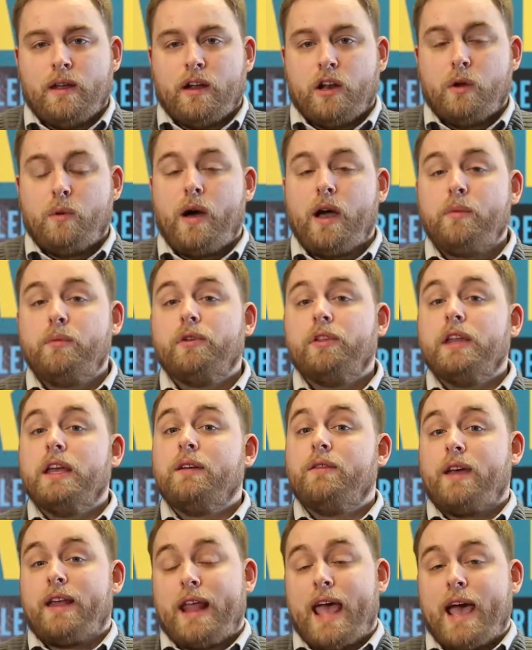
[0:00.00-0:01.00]
Now I
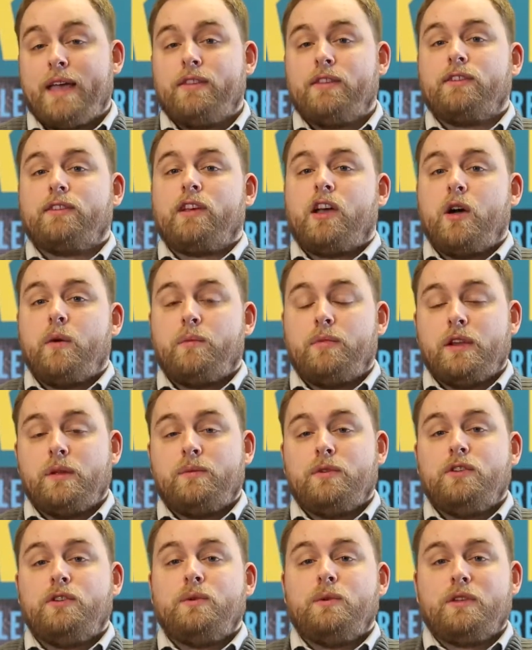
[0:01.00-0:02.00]
believe had this company
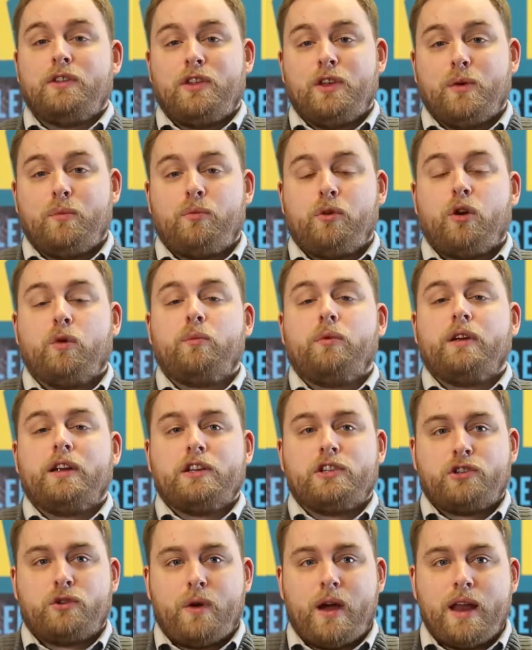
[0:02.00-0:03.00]
been doing the
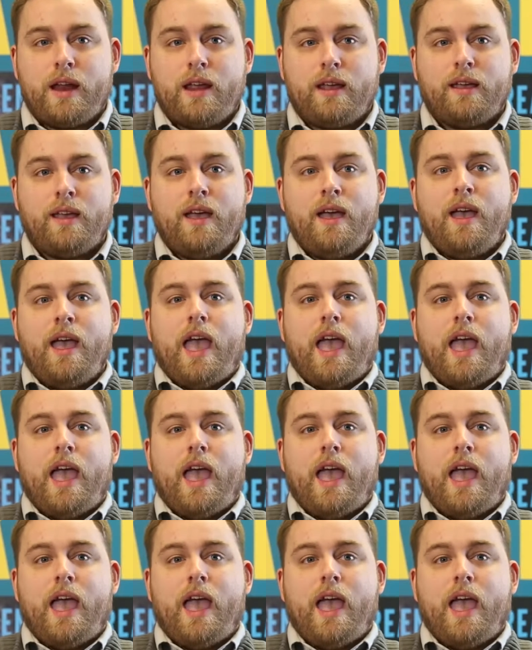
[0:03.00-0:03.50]
appropriate training